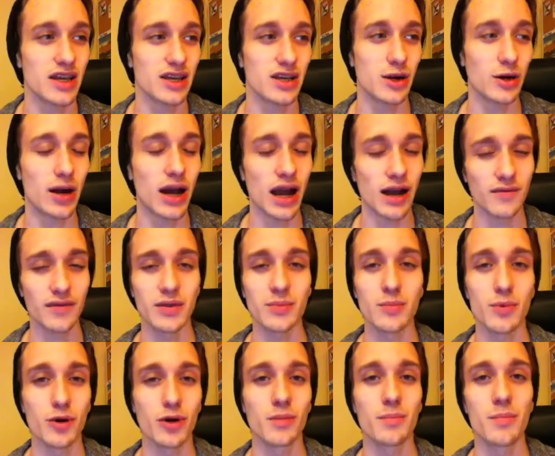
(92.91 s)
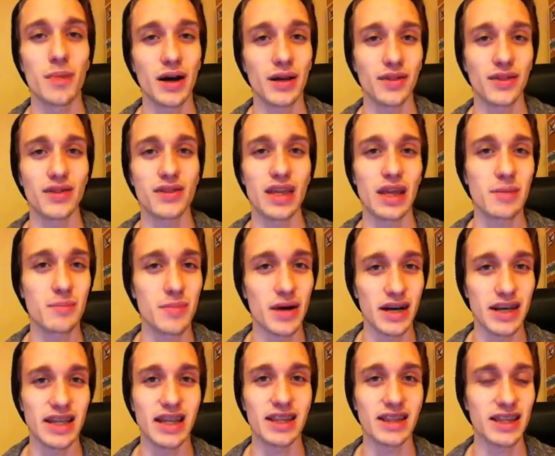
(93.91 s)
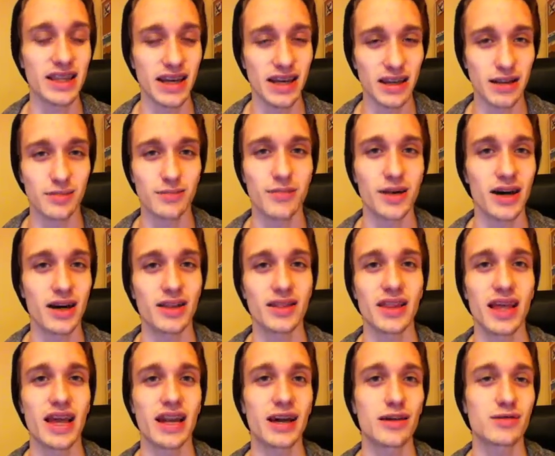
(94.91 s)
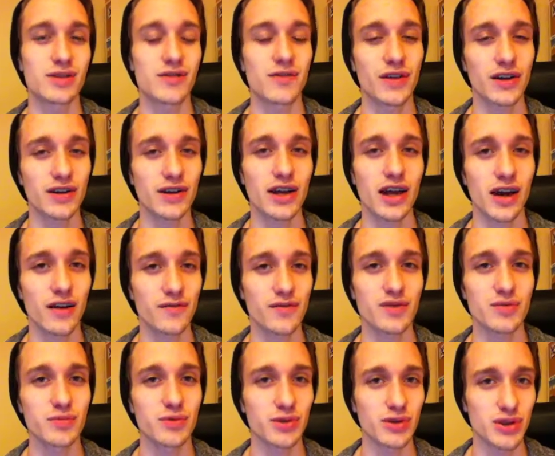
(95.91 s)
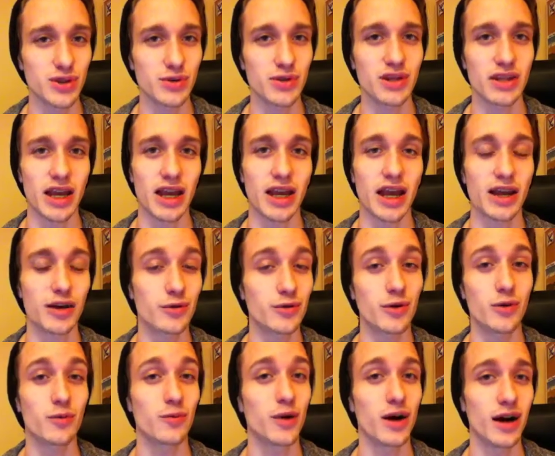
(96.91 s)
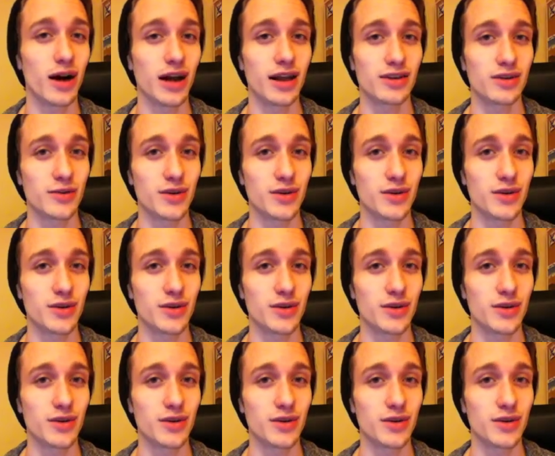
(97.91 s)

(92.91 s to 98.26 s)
you know, having more month than money at the end of the month, and I was very comfortable doing that. I don't know why.